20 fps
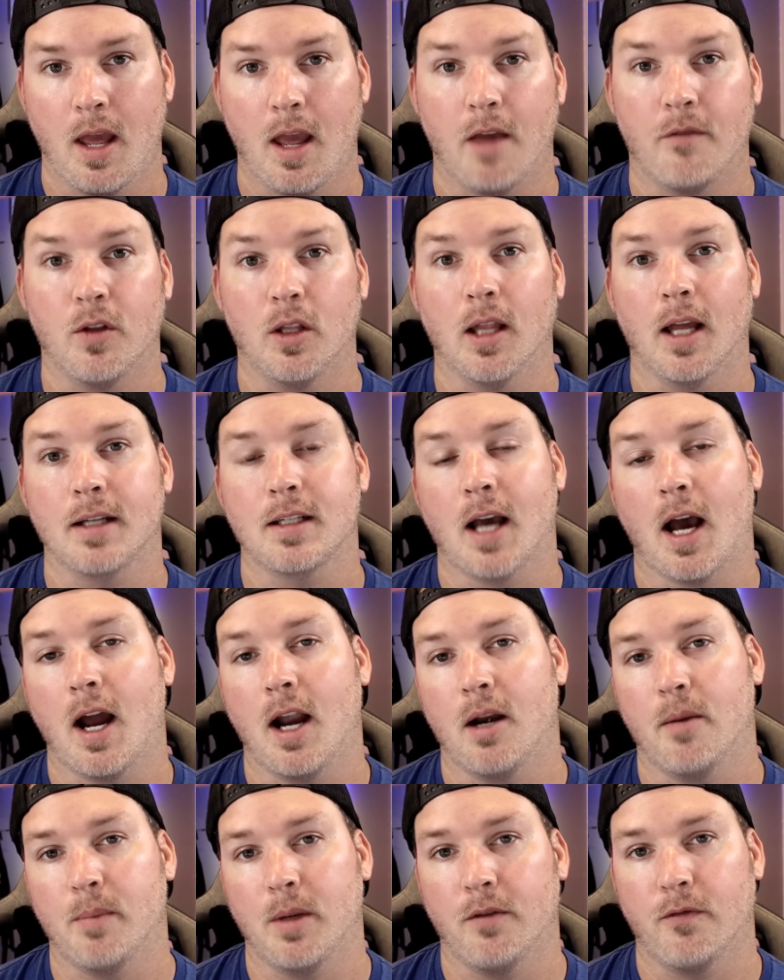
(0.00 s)
If you'd like to
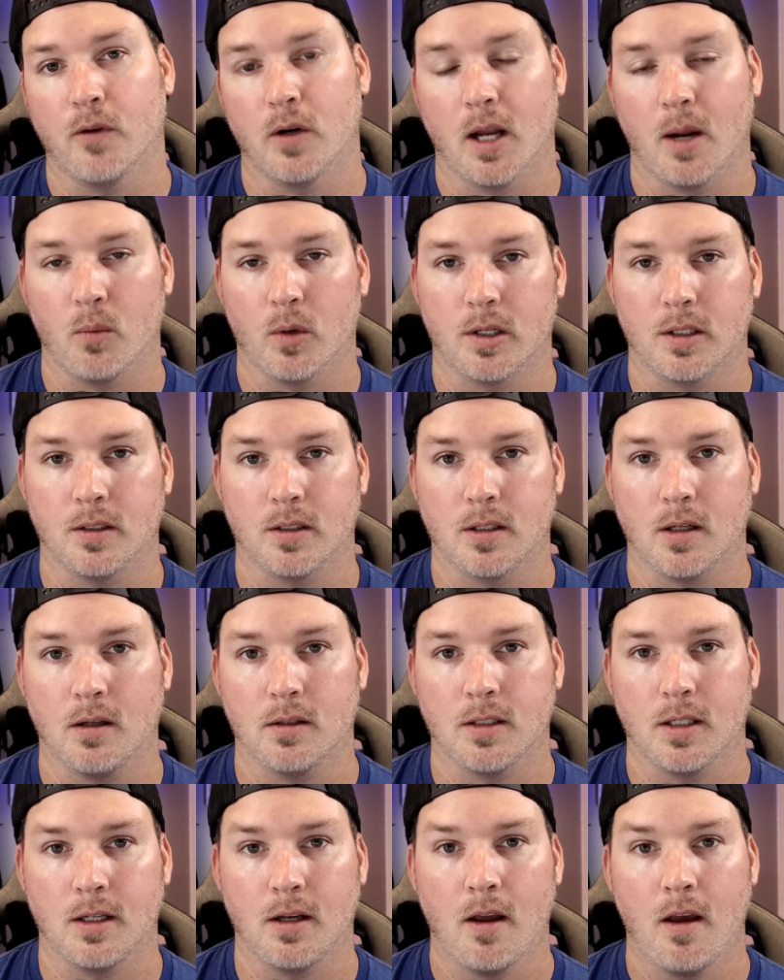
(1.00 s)
hire me for network
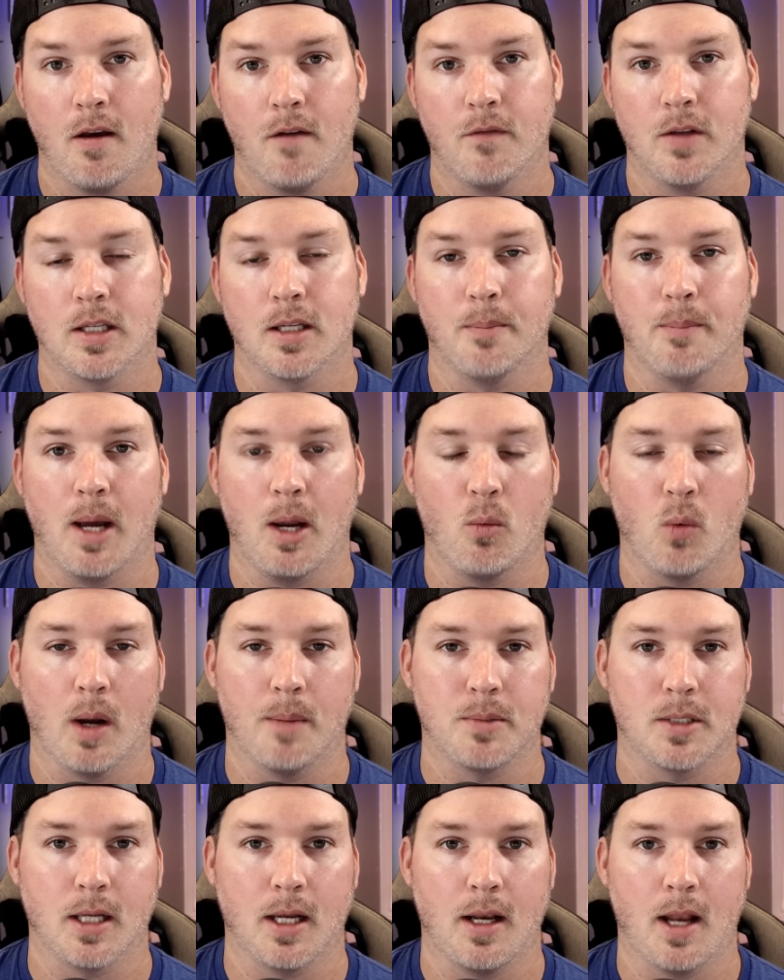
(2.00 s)
consulting, visit my
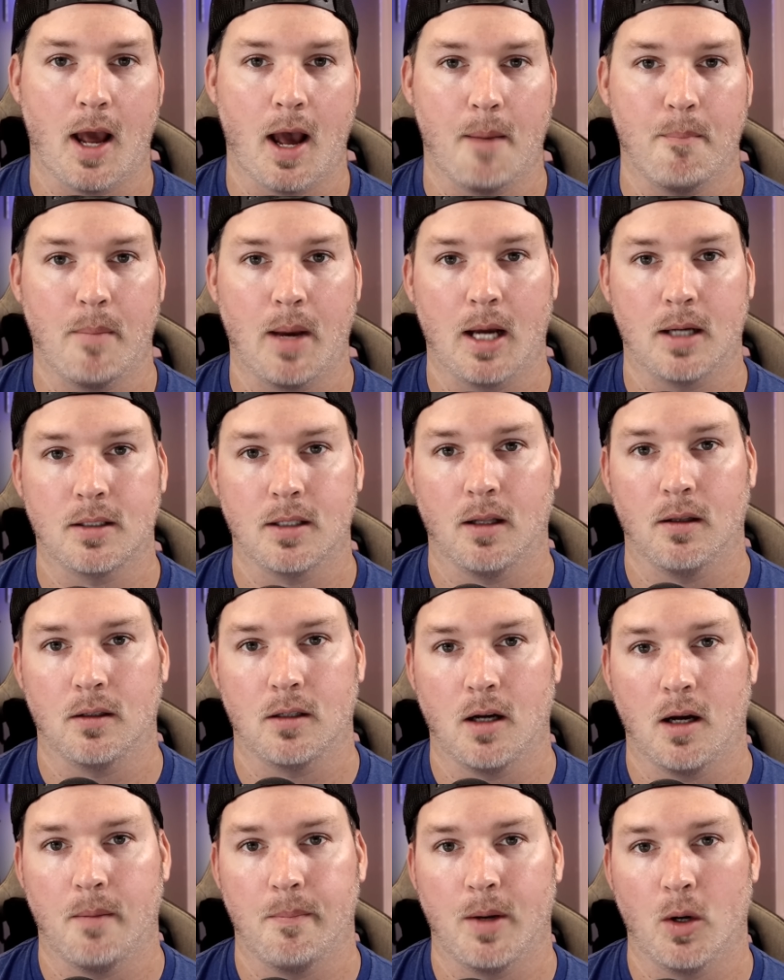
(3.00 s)
website at
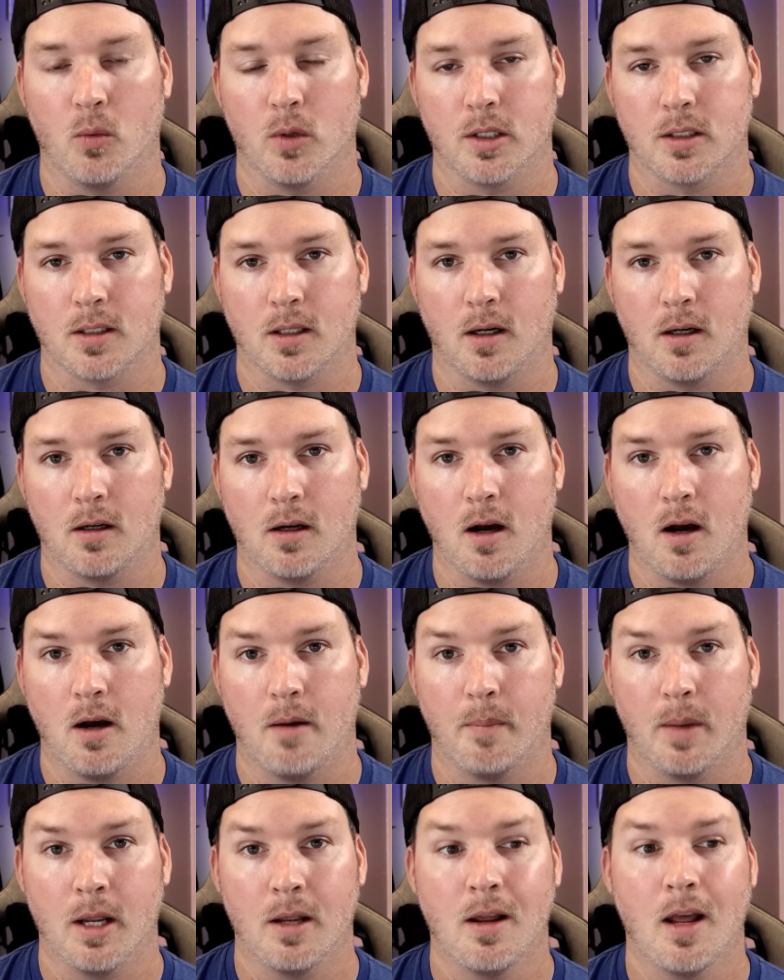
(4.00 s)
mactelecomnetworks.com.